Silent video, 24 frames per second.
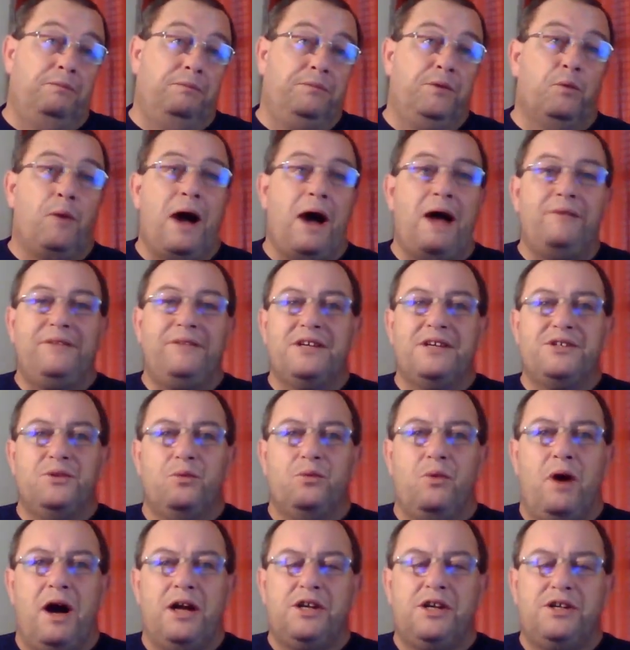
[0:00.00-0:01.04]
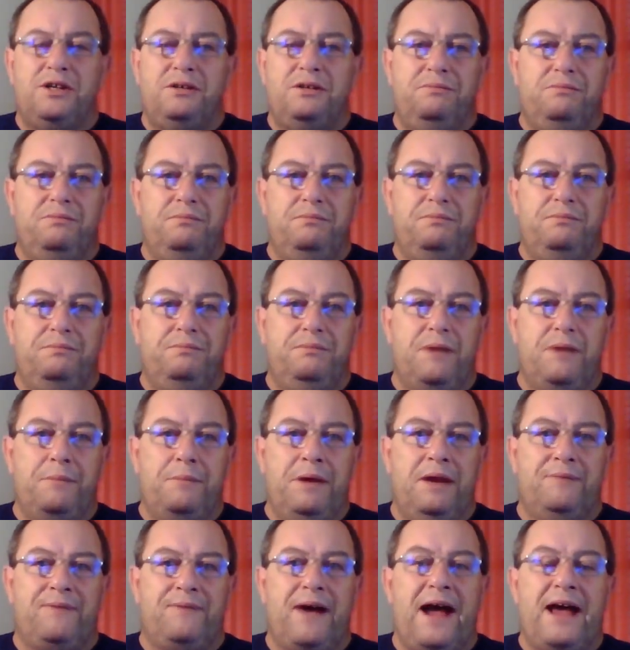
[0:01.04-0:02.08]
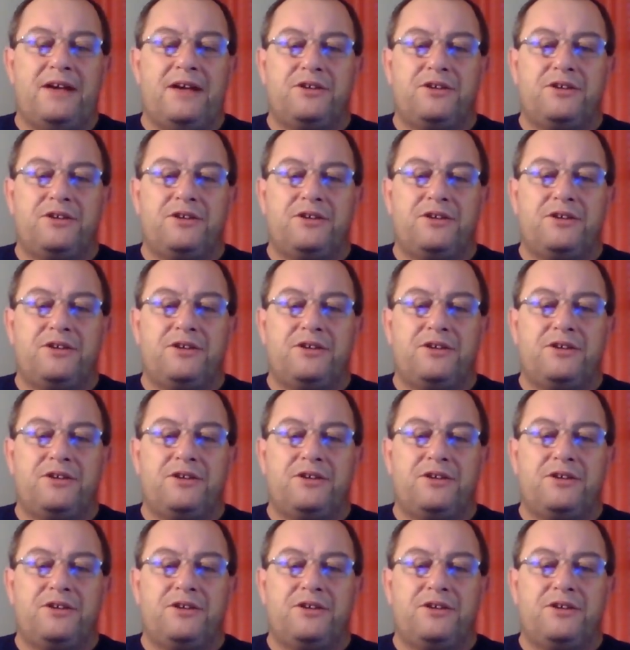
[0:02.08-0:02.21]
the wife doesn't watch. I mean, if I